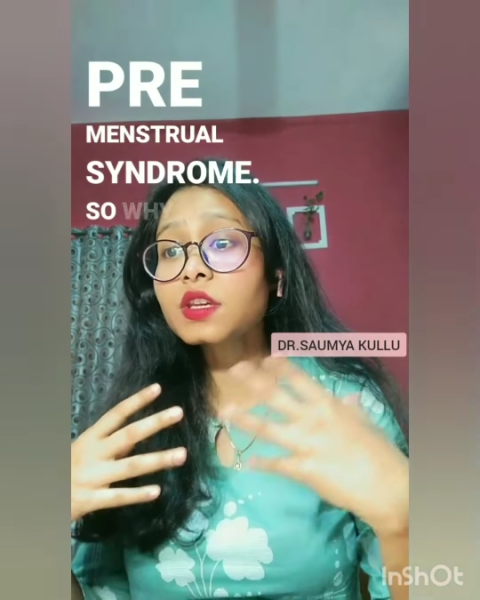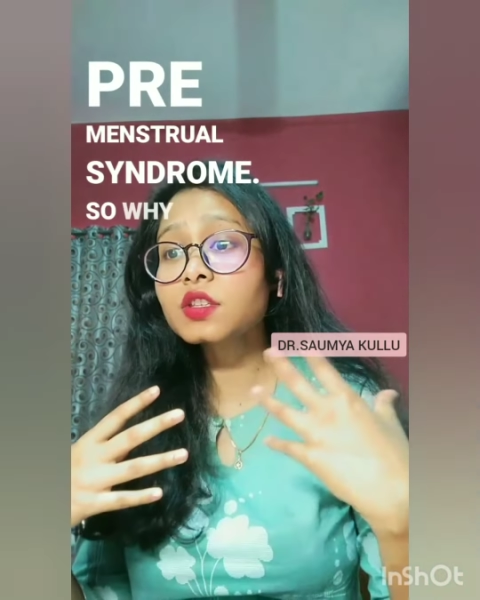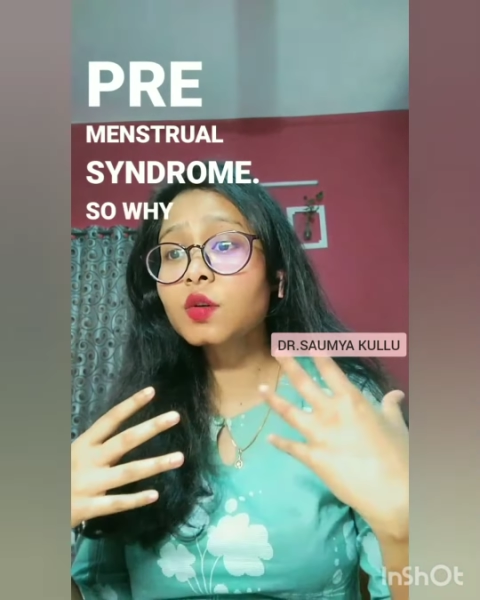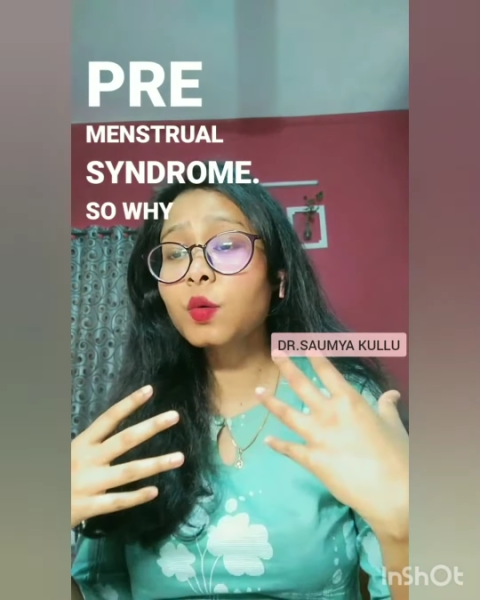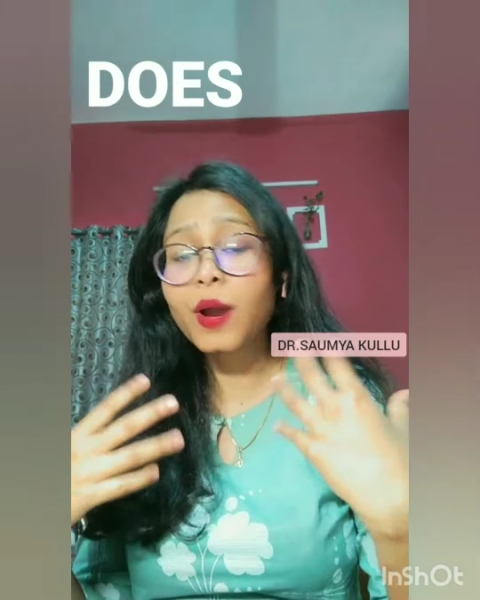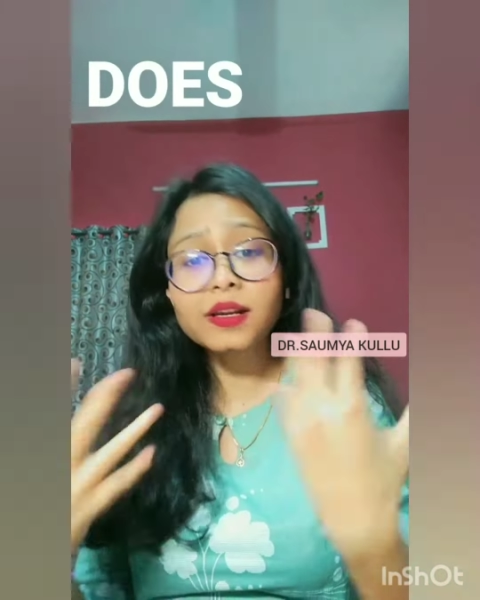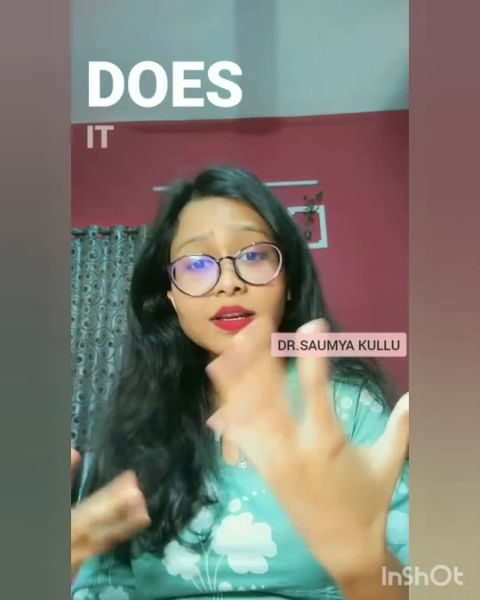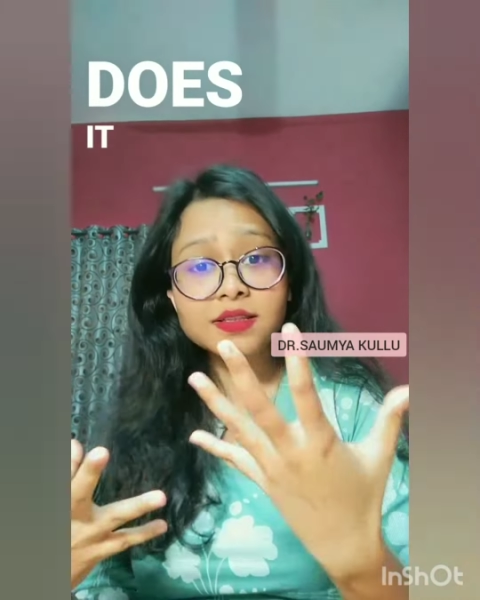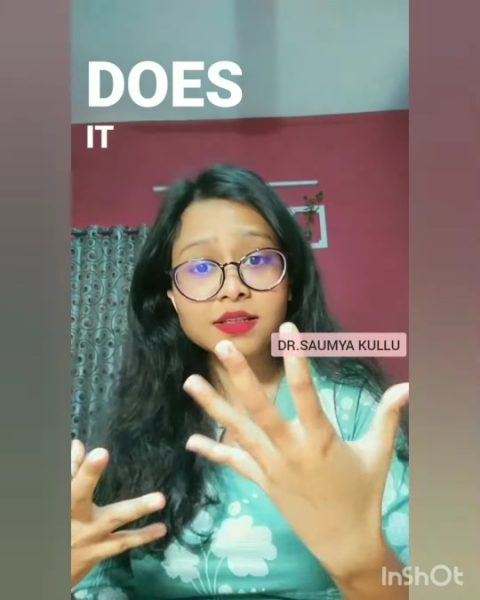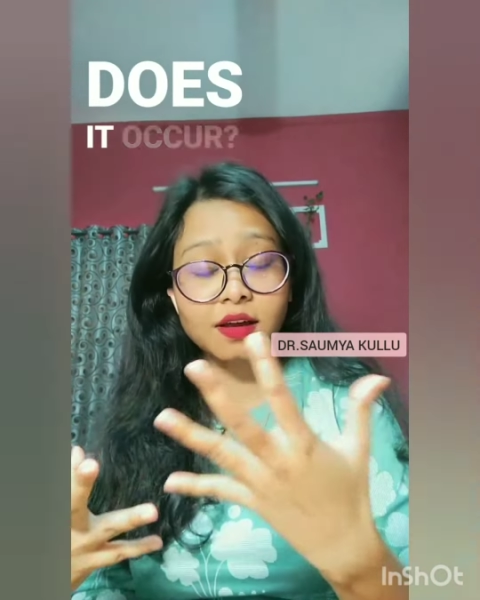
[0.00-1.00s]
So why
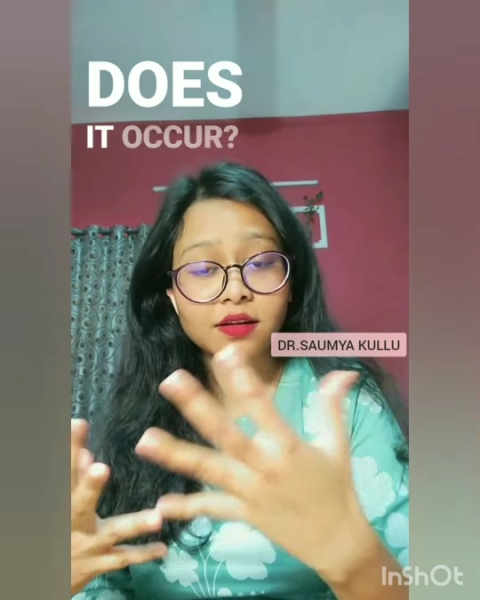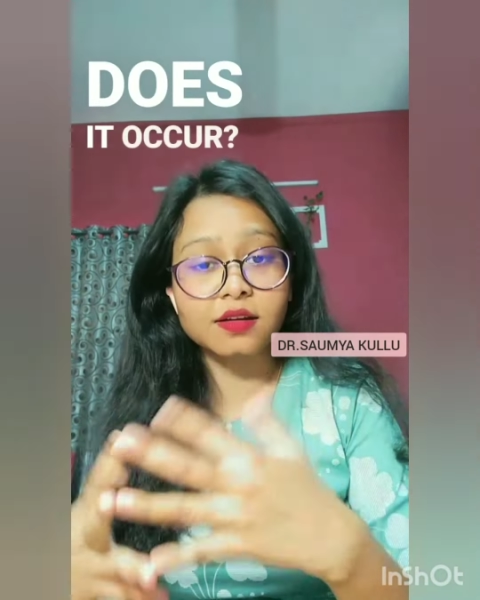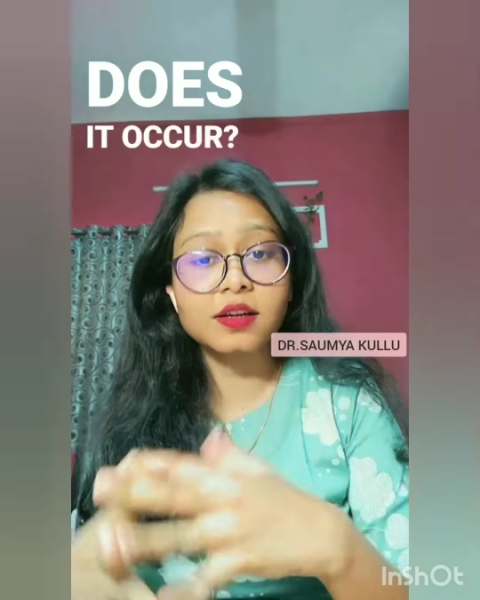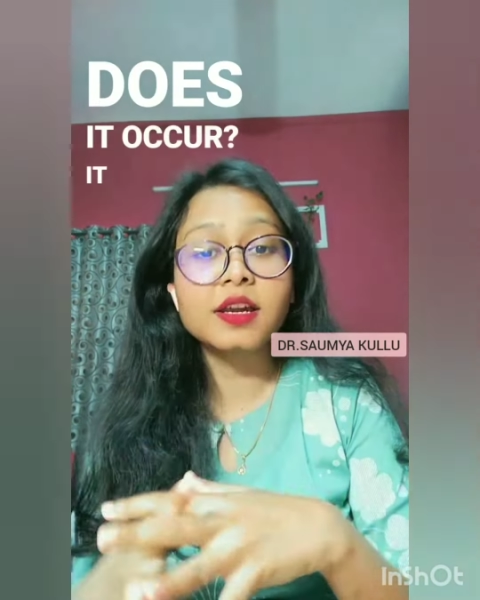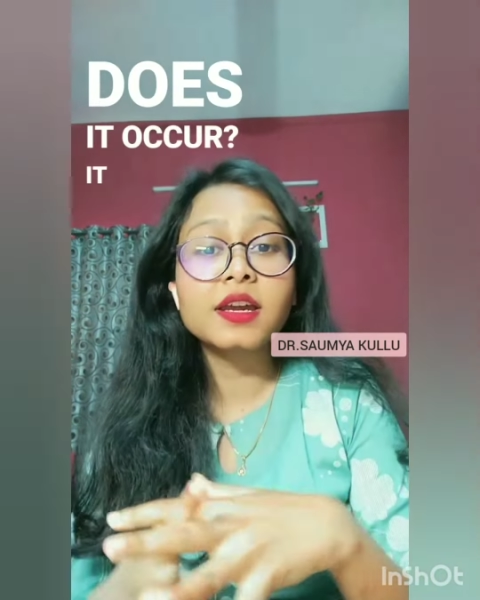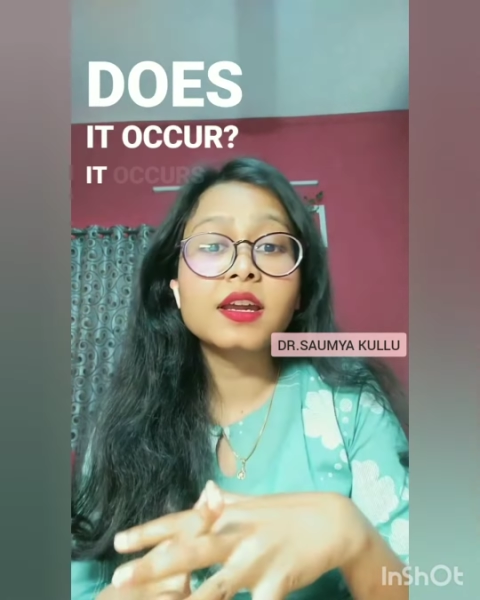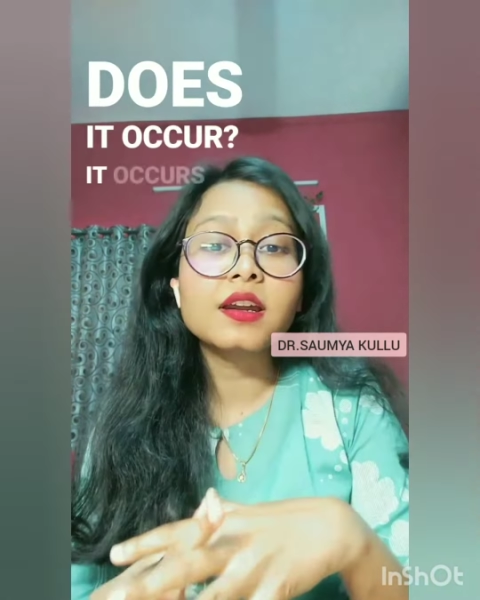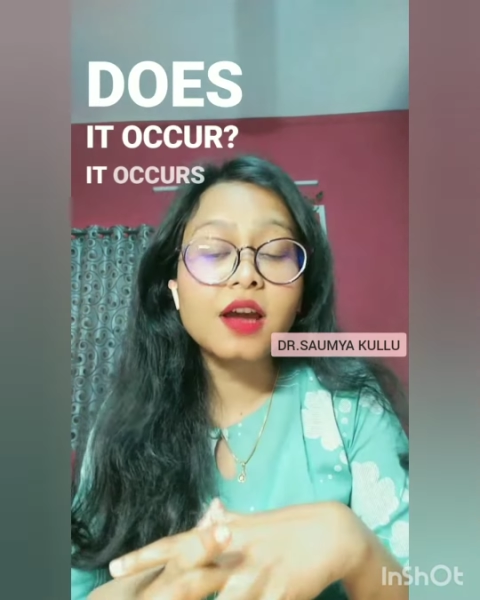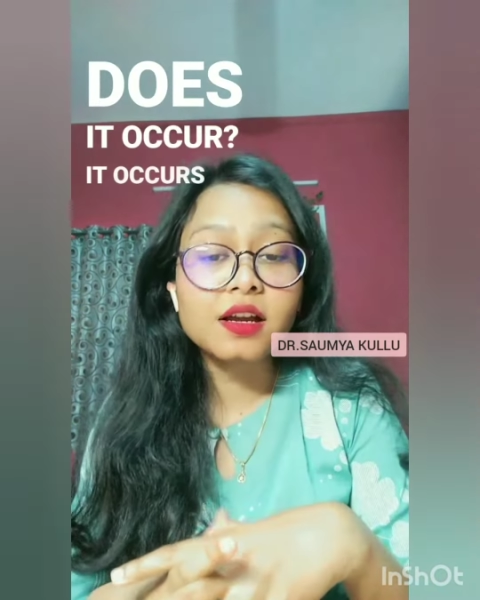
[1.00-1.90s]
does it occur? It